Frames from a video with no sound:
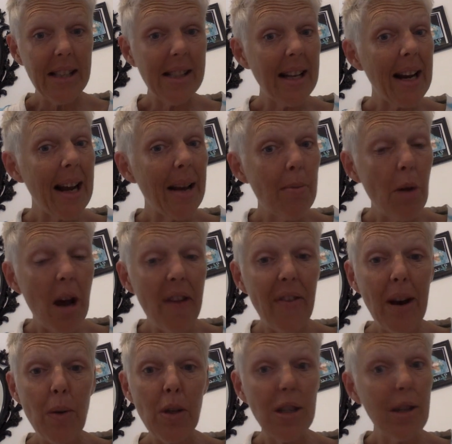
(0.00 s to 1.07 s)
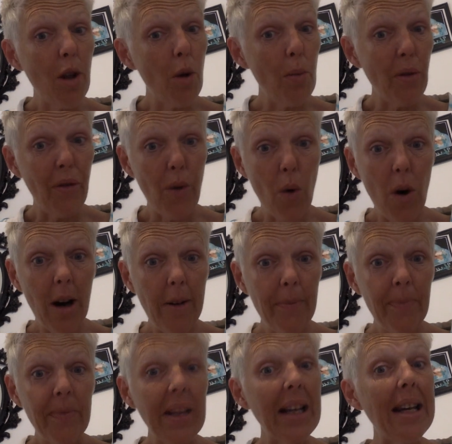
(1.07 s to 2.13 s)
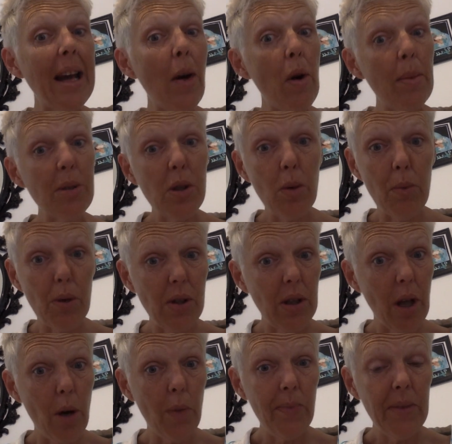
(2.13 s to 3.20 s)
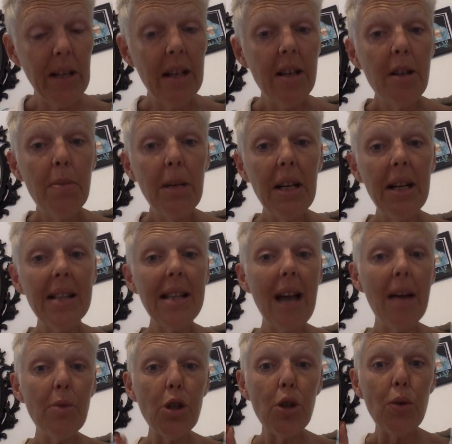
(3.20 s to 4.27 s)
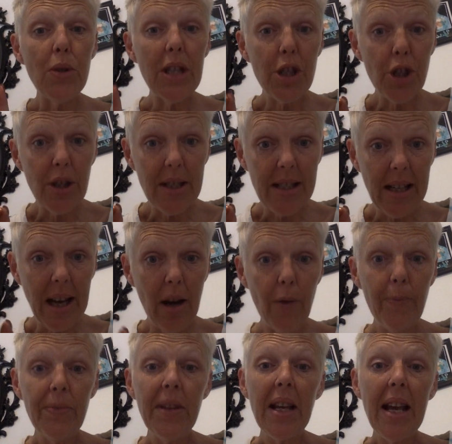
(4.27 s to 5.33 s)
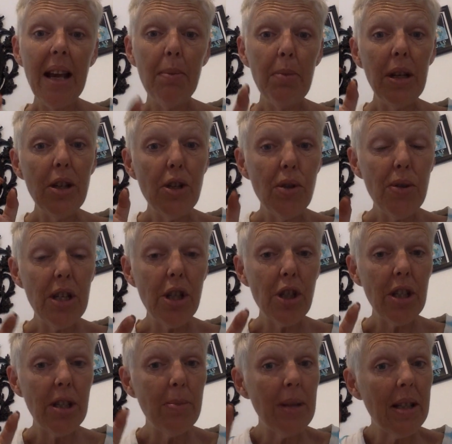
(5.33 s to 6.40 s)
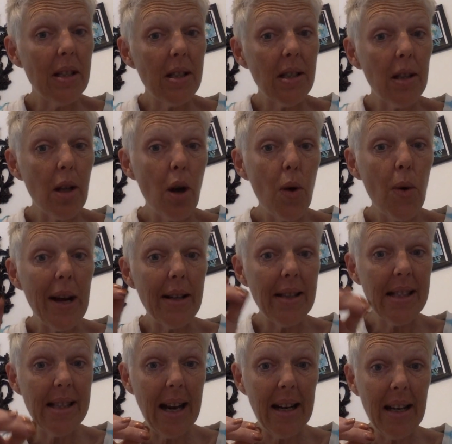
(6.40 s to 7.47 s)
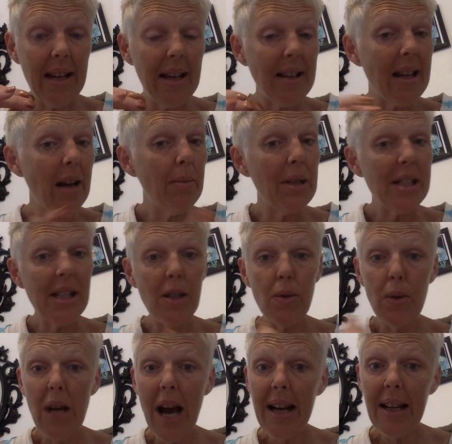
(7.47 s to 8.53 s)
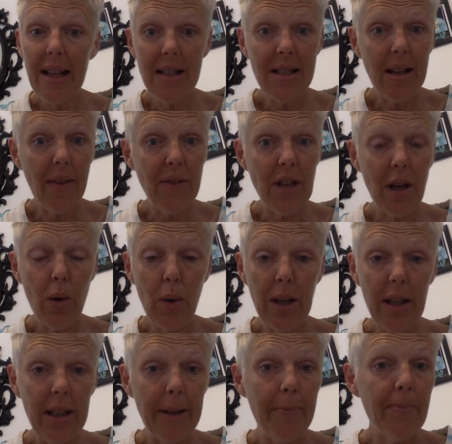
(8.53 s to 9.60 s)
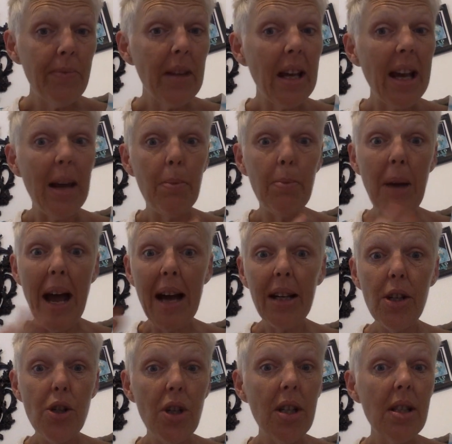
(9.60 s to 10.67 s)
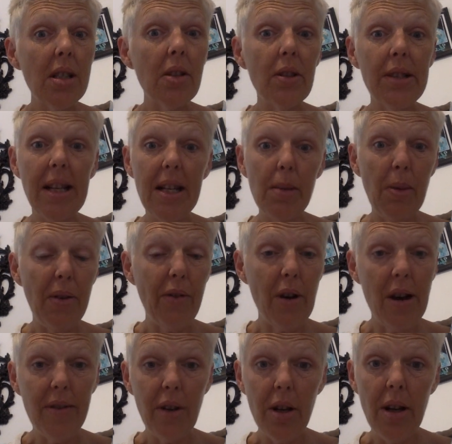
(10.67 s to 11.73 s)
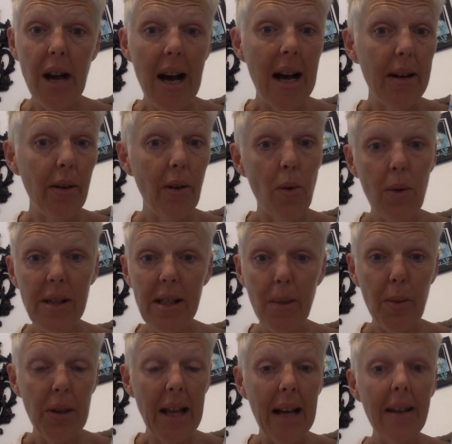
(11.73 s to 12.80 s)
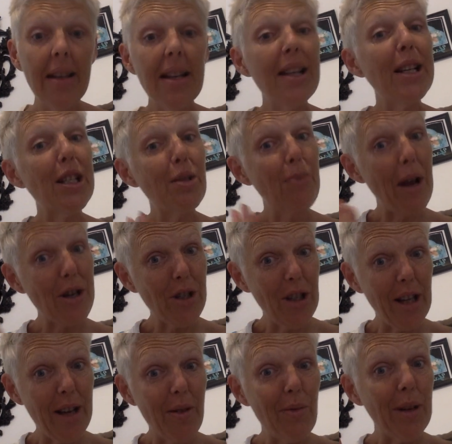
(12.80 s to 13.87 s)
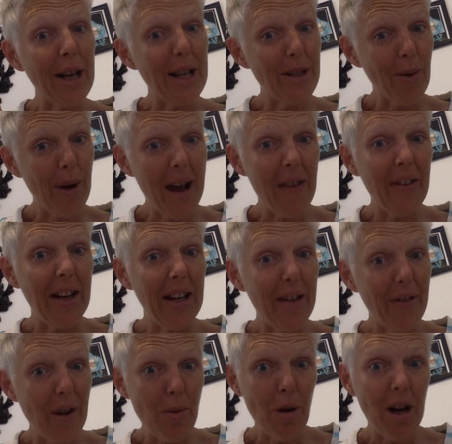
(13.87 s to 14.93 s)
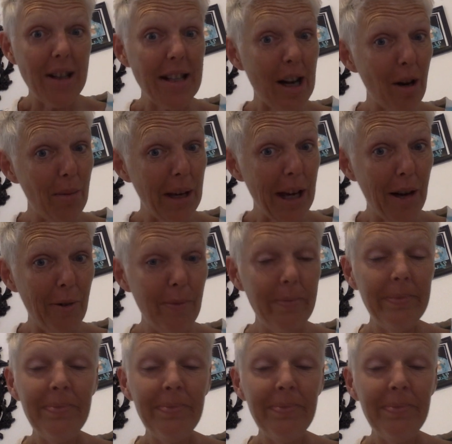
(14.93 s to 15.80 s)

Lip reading: is that if I was slow before, now I'm super slow because I'm judicious now. And being judicious means slow and steady, and that means I do not get stuff done quickly. And packaging still takes me forever. I don't know what's up with that, especially when I don't have any ephemera to help me out.